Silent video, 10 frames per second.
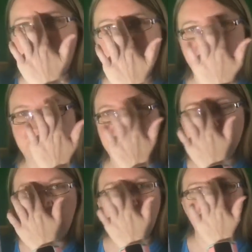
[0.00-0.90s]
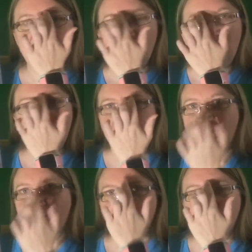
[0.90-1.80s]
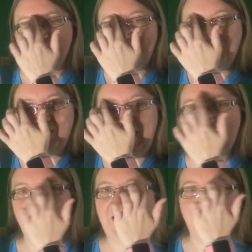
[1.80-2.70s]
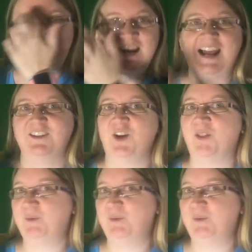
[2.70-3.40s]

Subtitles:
which is when your eyebrow connects all the